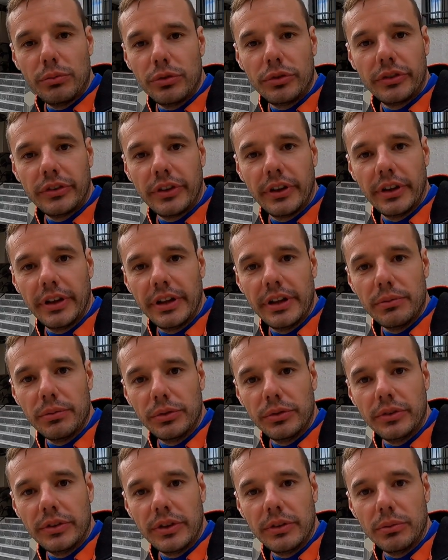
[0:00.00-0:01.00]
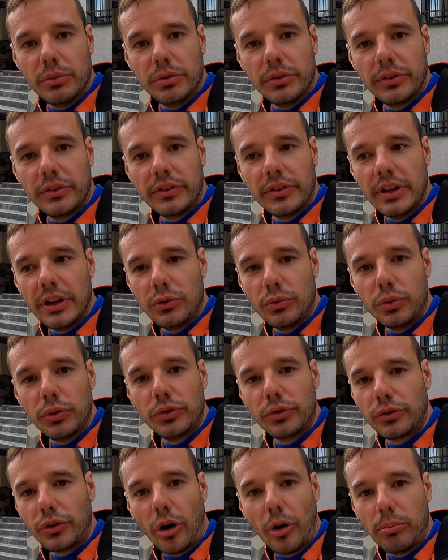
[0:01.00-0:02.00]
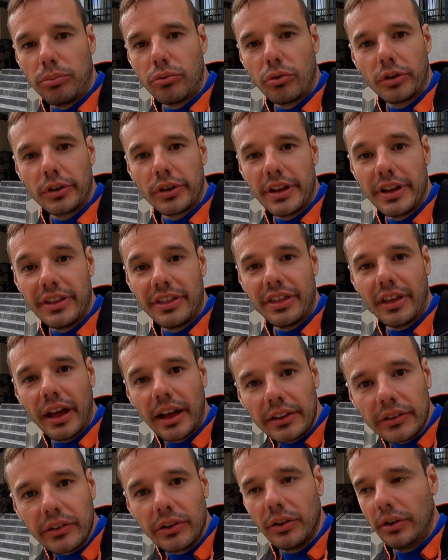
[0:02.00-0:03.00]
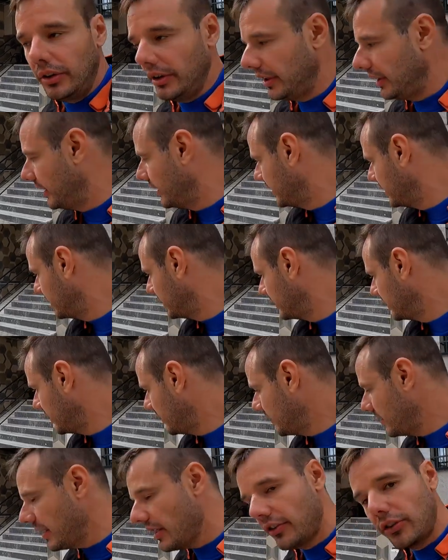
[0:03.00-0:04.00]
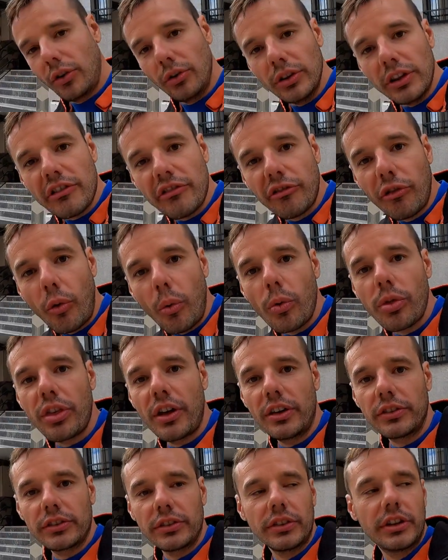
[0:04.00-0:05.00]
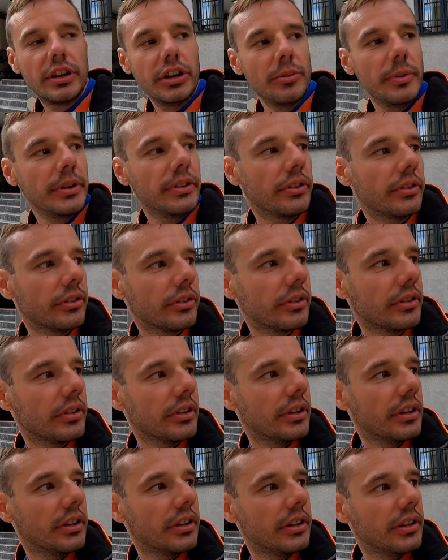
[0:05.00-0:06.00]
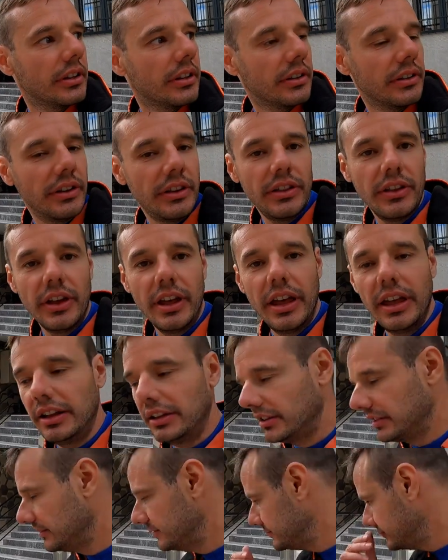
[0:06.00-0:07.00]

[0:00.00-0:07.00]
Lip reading: it would stop working that early. It's only 4,000 kilometers. What the hell?